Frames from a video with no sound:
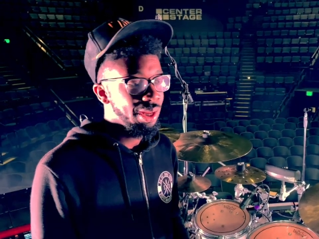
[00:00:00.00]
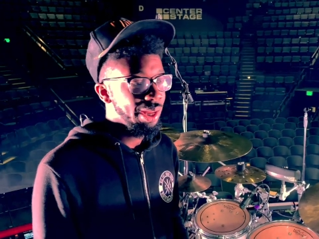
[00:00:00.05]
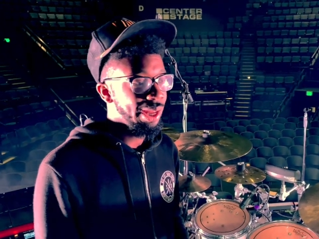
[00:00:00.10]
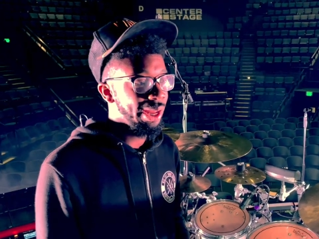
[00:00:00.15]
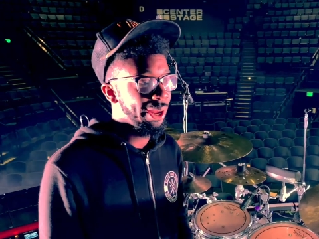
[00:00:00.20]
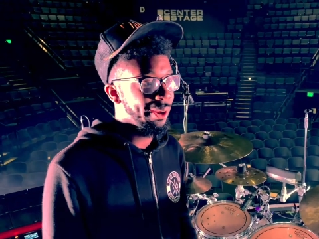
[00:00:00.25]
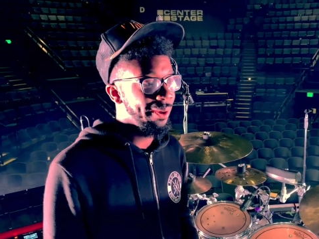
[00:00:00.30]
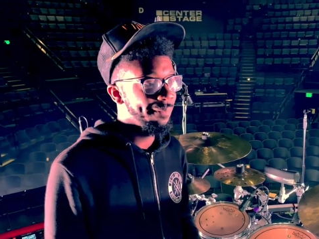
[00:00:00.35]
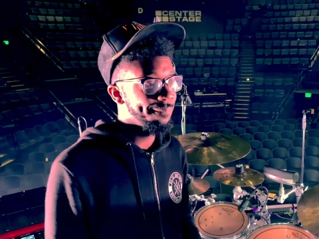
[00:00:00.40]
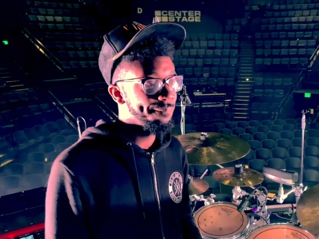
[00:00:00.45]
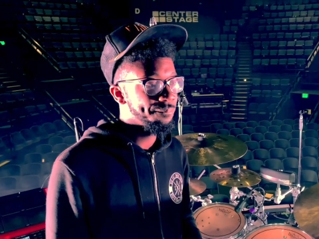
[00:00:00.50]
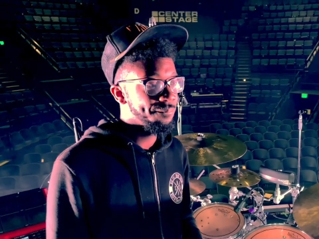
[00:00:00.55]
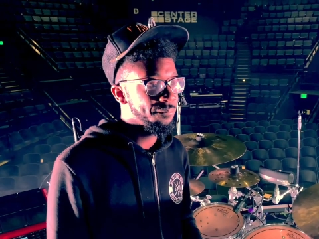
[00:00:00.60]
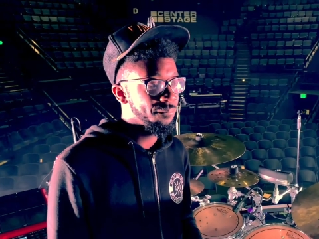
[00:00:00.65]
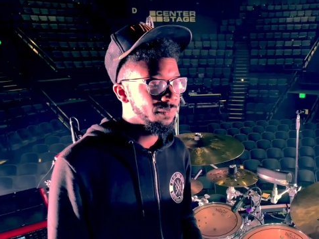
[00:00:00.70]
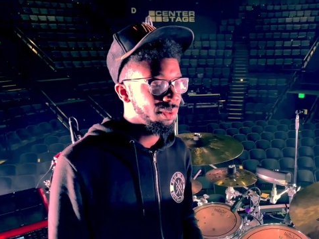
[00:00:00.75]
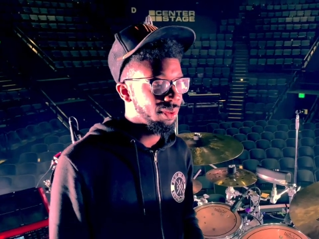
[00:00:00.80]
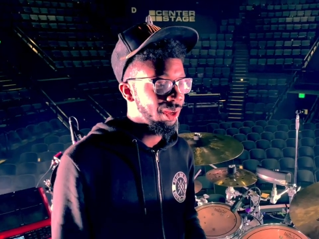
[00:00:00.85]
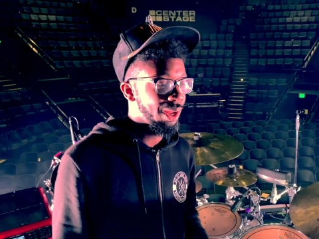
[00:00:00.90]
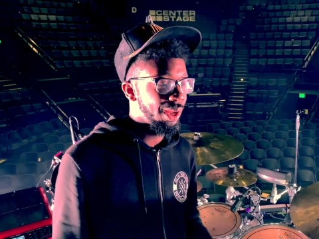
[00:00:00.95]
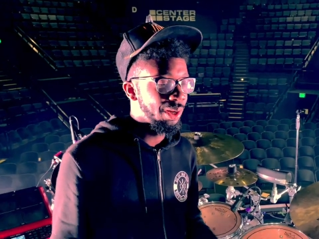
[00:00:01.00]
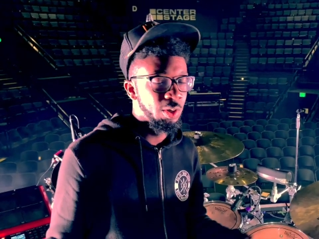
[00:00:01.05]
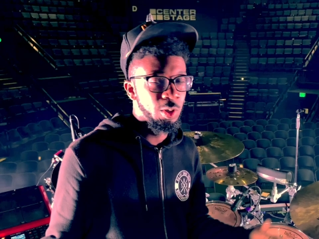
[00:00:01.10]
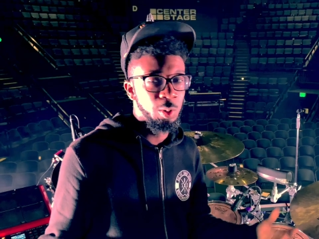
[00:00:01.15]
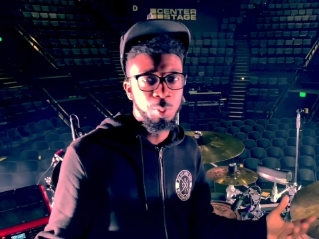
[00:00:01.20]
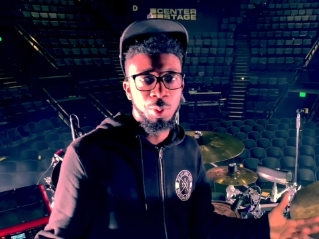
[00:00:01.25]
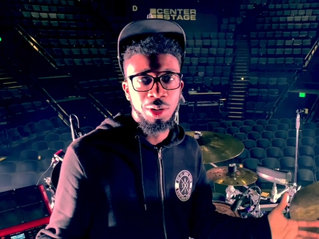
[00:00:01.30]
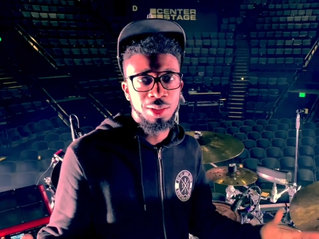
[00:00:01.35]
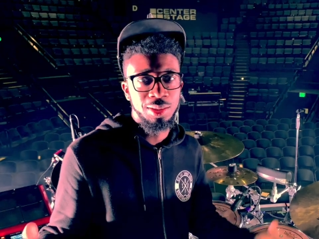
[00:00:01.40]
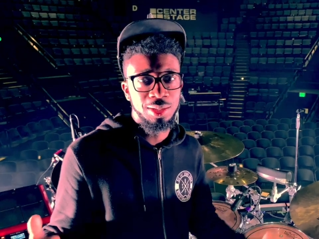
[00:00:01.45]
And I know you're
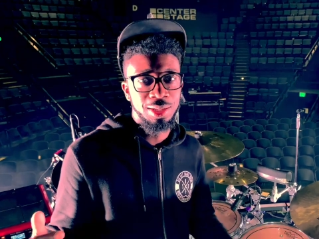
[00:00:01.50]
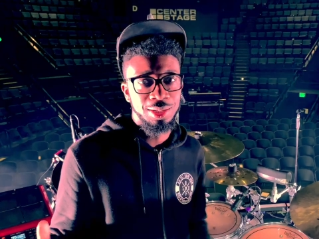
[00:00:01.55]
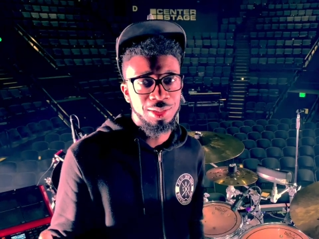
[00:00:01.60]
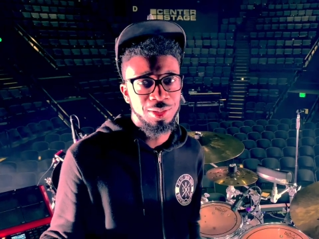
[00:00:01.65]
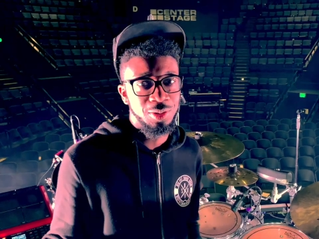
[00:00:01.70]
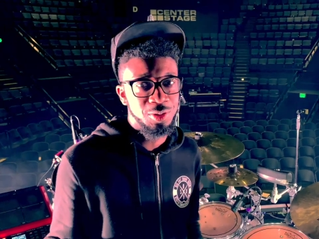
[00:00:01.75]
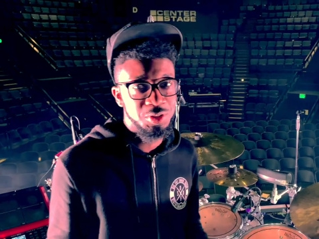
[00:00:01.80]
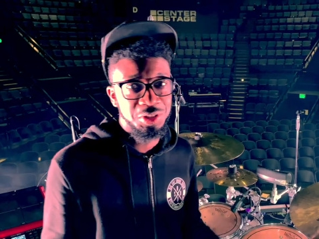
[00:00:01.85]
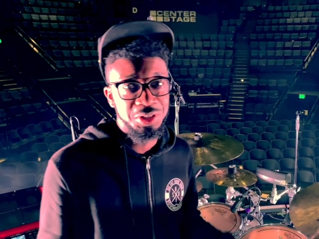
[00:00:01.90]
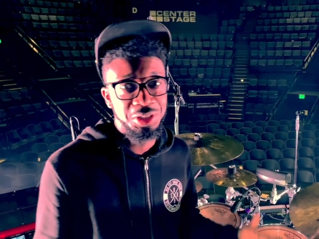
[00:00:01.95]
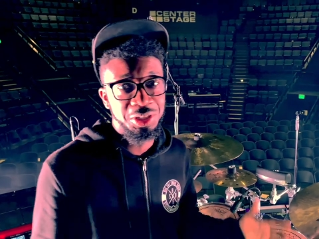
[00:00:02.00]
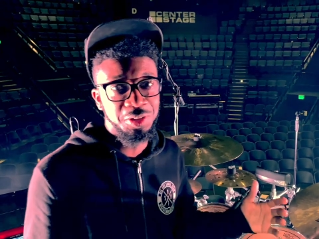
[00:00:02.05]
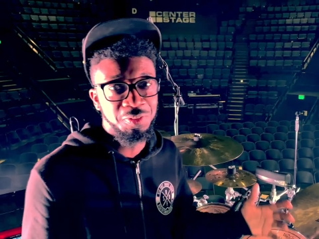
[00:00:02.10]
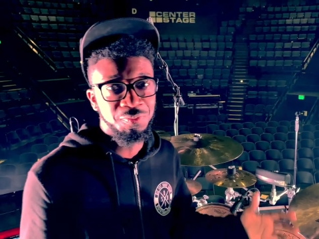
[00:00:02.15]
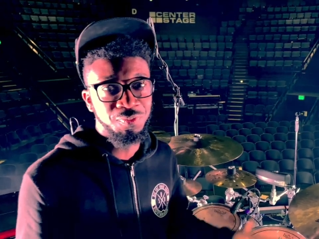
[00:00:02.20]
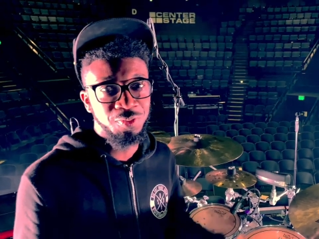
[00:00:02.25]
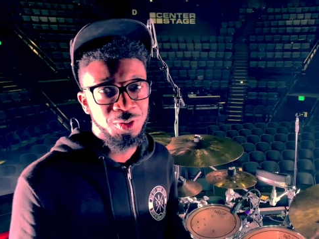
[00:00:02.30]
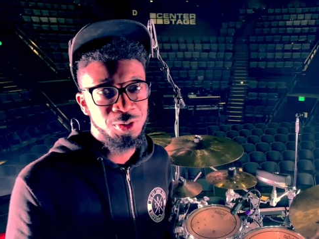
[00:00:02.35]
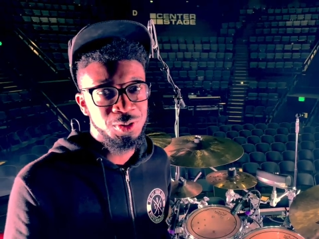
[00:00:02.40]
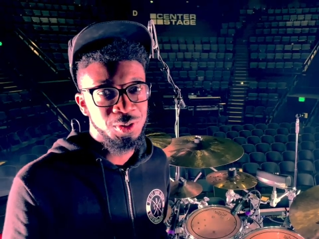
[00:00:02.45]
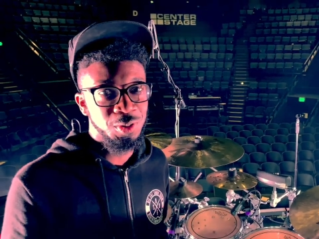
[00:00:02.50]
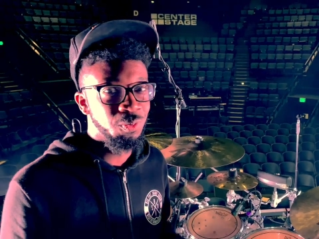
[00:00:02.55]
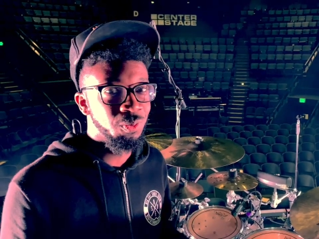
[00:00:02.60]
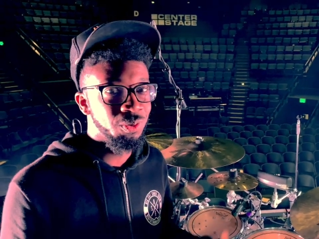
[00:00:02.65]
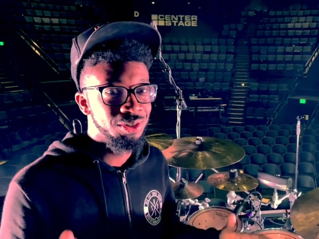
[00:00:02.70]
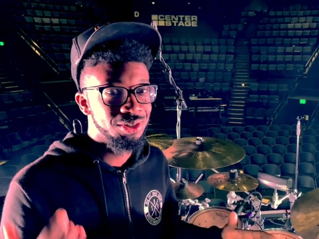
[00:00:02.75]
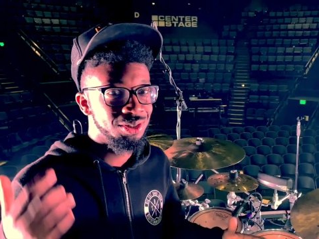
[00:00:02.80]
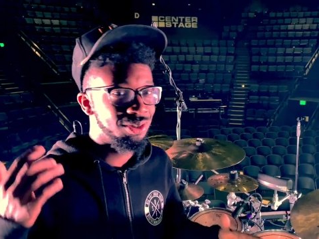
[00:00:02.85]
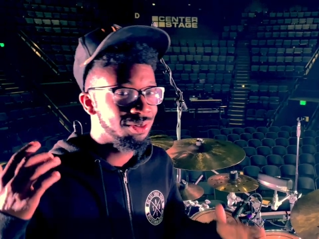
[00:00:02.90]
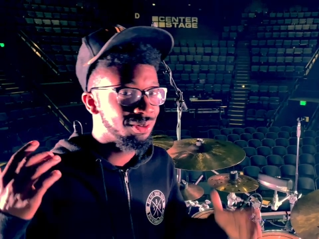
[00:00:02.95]
probably thinking, don't you get confused on
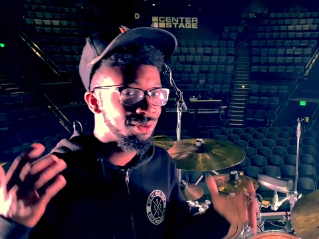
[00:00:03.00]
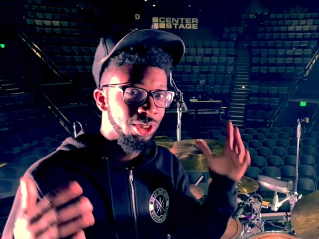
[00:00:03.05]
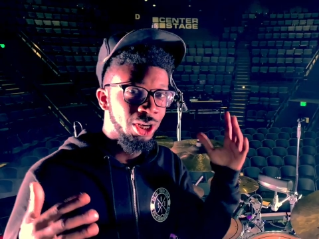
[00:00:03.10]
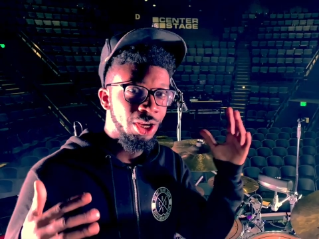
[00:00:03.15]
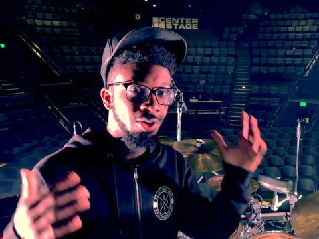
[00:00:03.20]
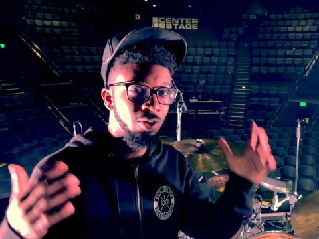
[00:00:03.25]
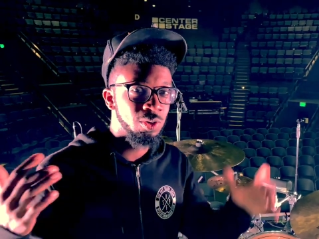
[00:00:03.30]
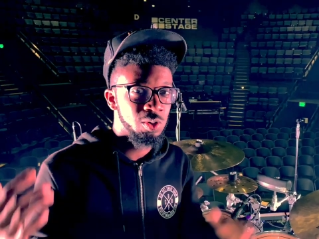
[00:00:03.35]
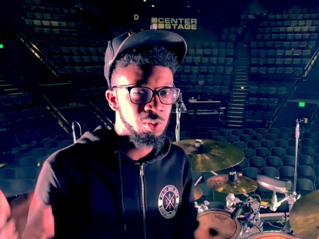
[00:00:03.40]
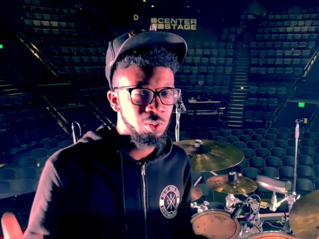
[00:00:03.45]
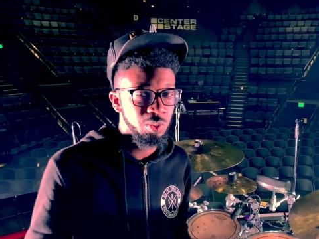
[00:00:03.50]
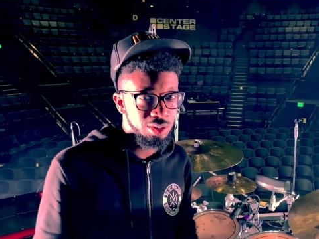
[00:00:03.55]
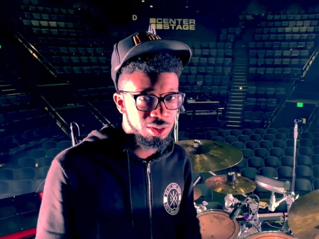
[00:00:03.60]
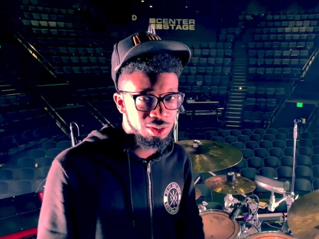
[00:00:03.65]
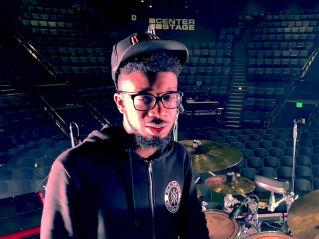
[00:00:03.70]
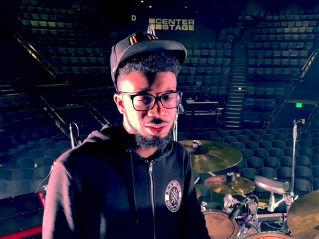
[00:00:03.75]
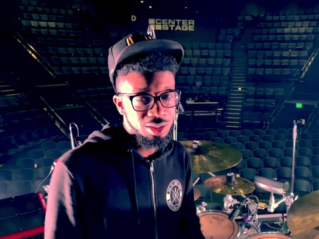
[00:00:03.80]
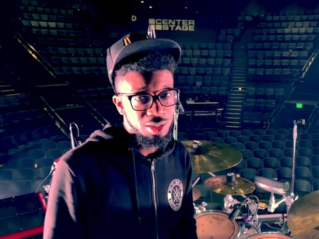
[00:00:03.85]
which channel is which?